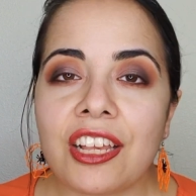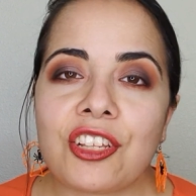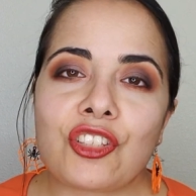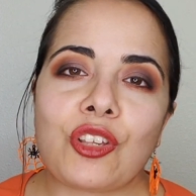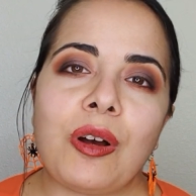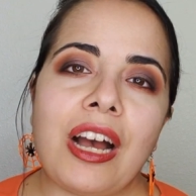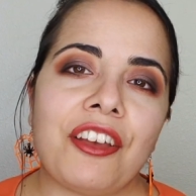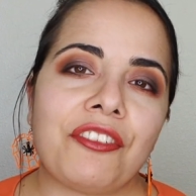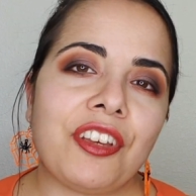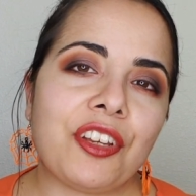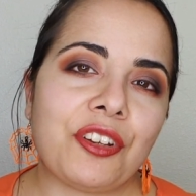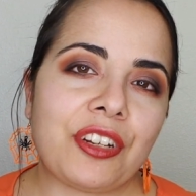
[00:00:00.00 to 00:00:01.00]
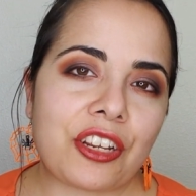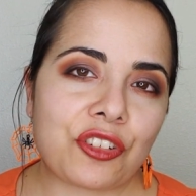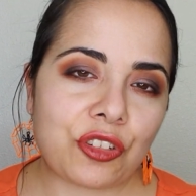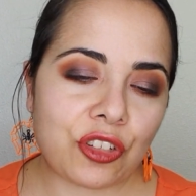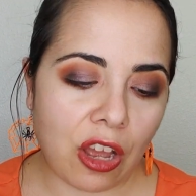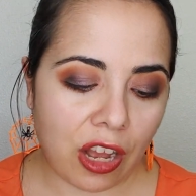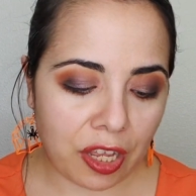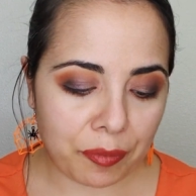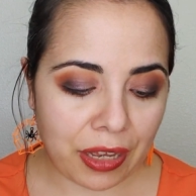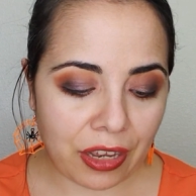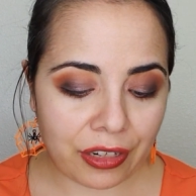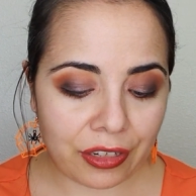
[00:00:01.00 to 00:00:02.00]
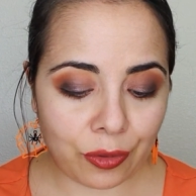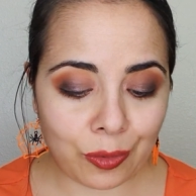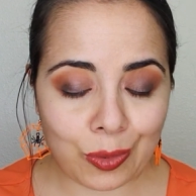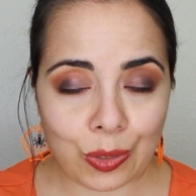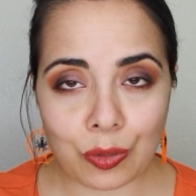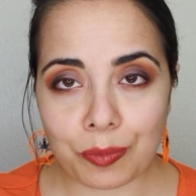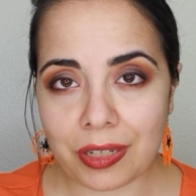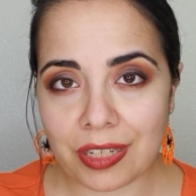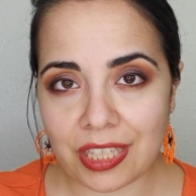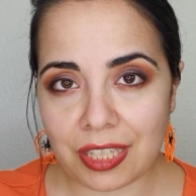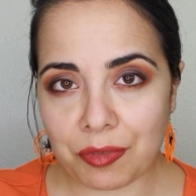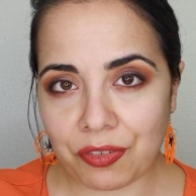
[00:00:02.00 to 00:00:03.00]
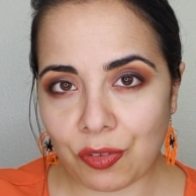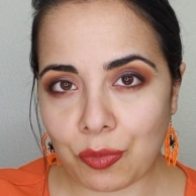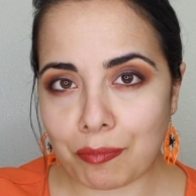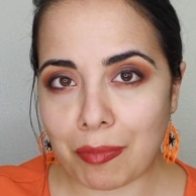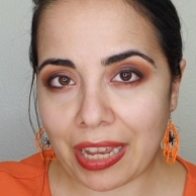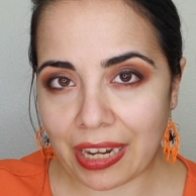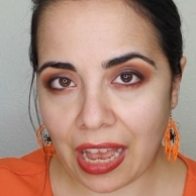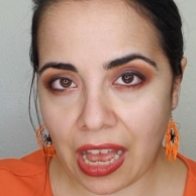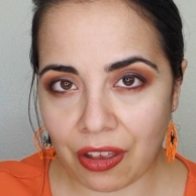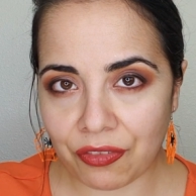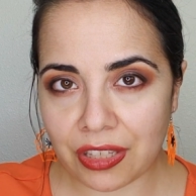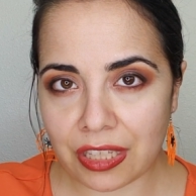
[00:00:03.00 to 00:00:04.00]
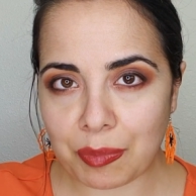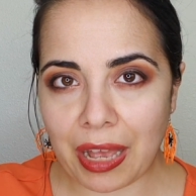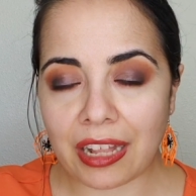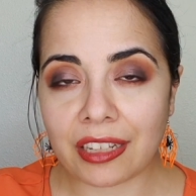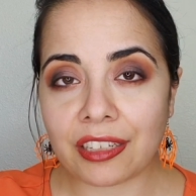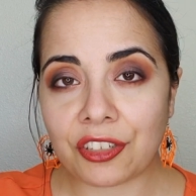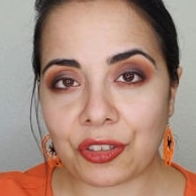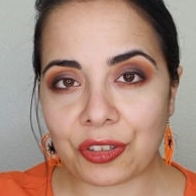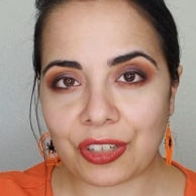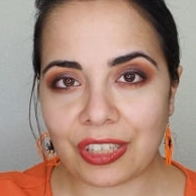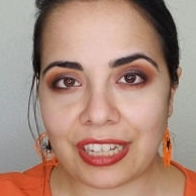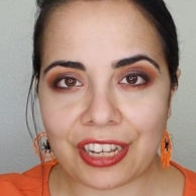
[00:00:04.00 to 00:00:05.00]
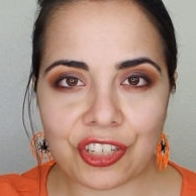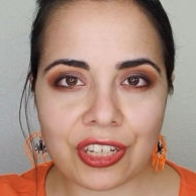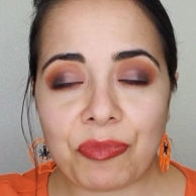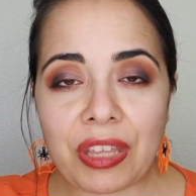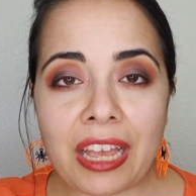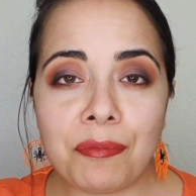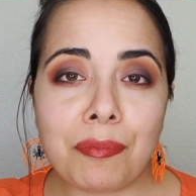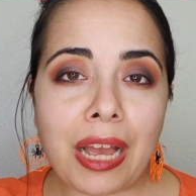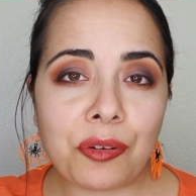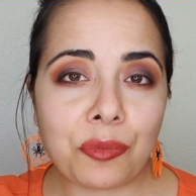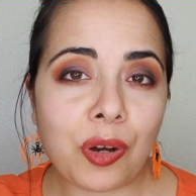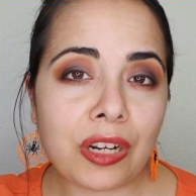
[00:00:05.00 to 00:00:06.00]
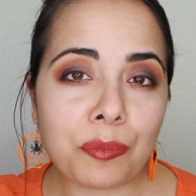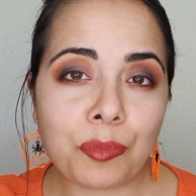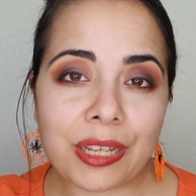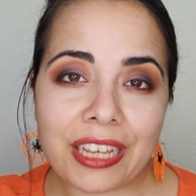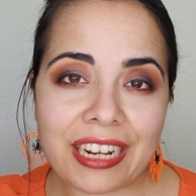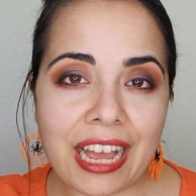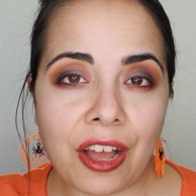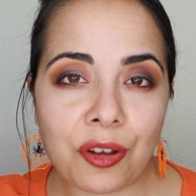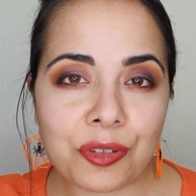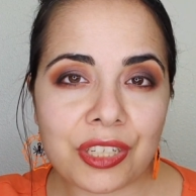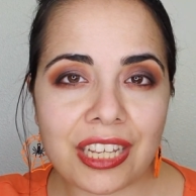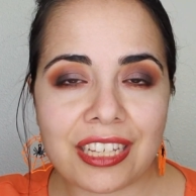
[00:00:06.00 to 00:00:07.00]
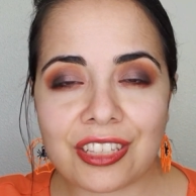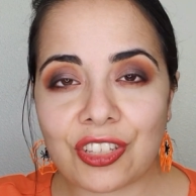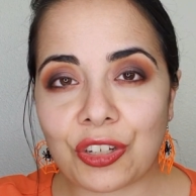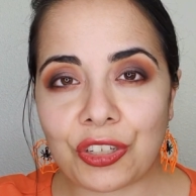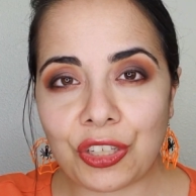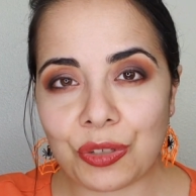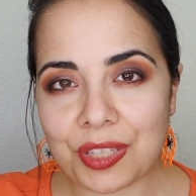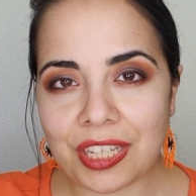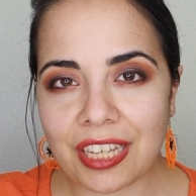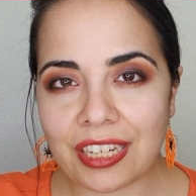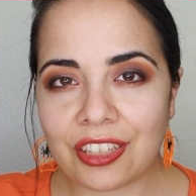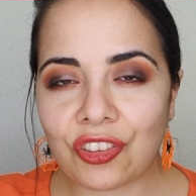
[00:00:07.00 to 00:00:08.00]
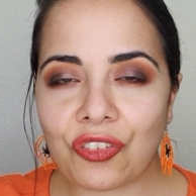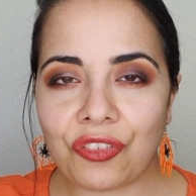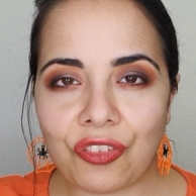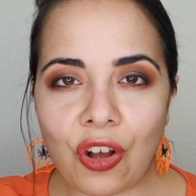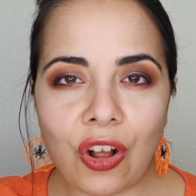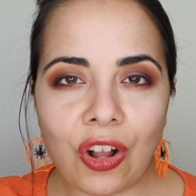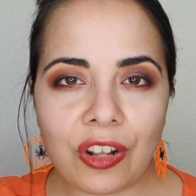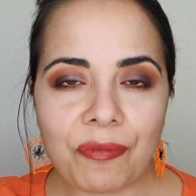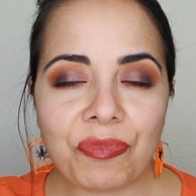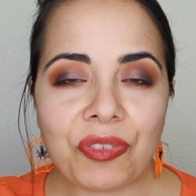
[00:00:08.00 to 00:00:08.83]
So I figured I should talk about it also because some of you might have this palette in your collection and might want to bring it out and start using it in the fall.